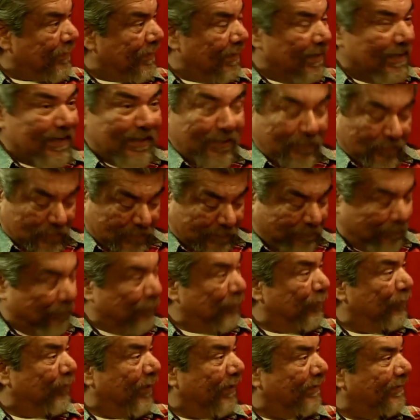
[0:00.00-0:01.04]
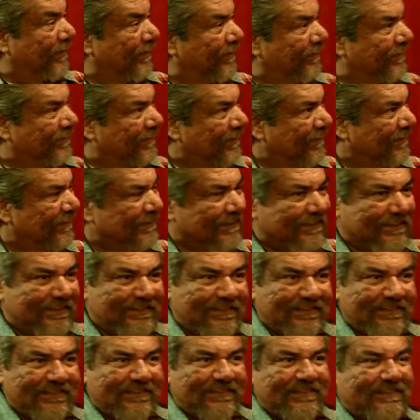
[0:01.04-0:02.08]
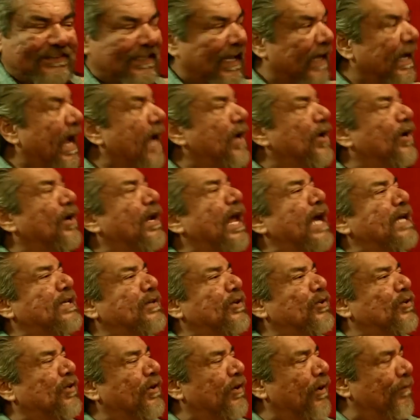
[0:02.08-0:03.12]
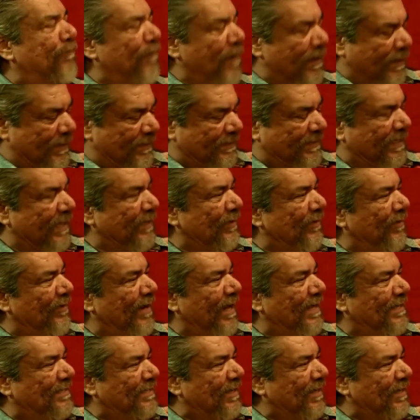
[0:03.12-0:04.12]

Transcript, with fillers: little spoon right there. Like, hey, your fucking signal light's